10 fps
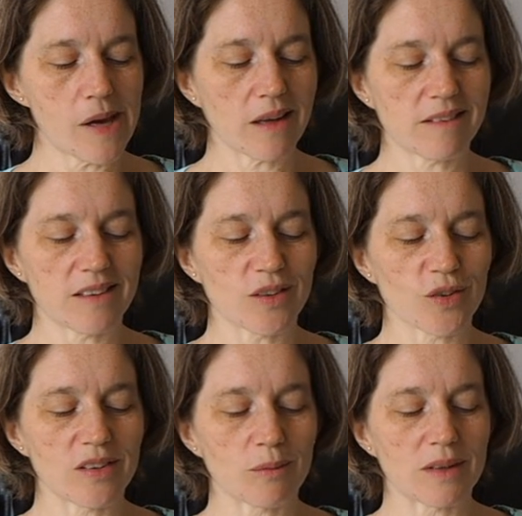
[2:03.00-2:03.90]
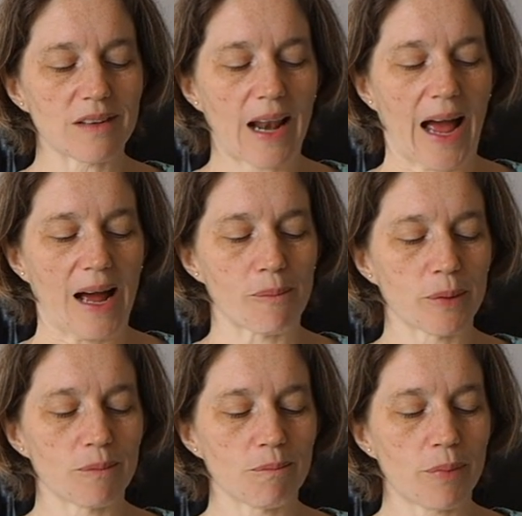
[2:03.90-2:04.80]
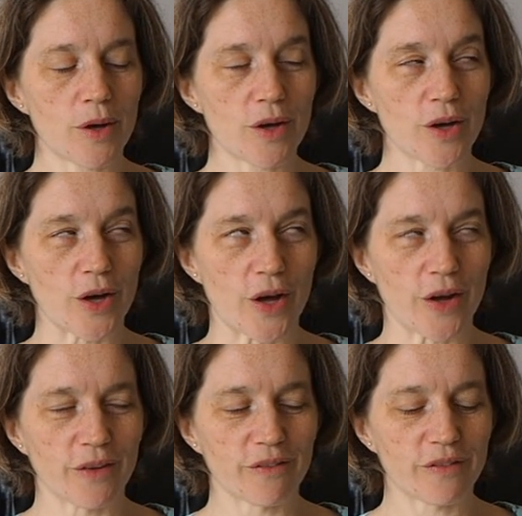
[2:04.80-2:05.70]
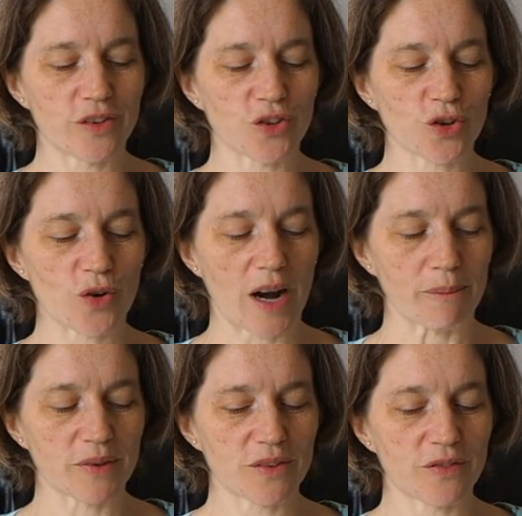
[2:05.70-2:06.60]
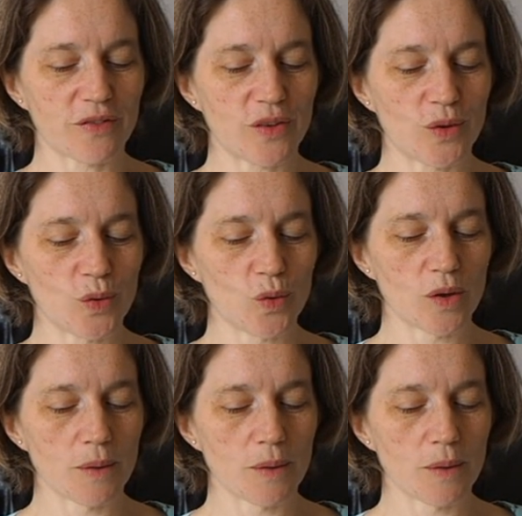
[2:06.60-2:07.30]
I'll sit on someone's lap and purr for scraps of food.